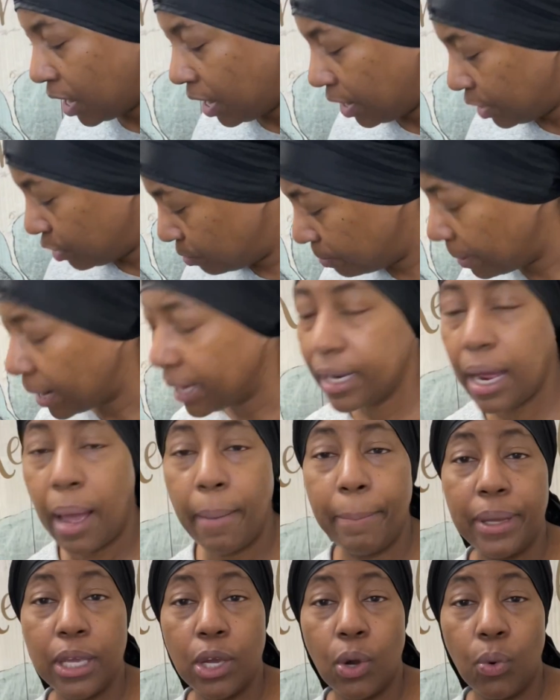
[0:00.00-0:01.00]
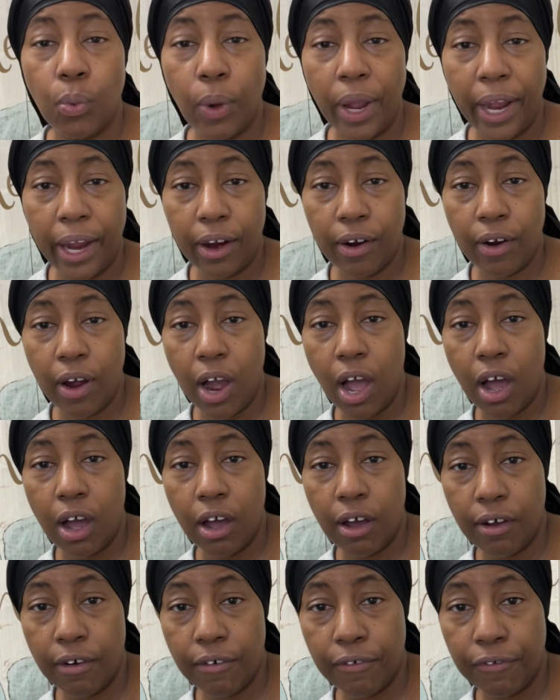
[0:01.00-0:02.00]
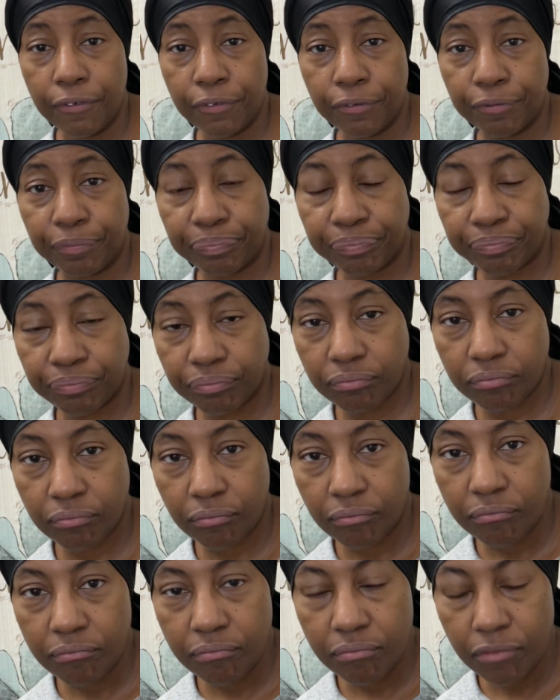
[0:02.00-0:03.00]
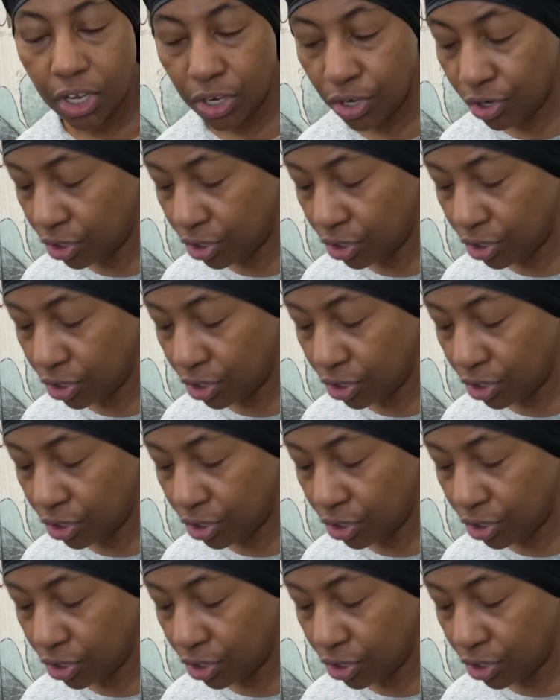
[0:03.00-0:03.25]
You may not be aware of, you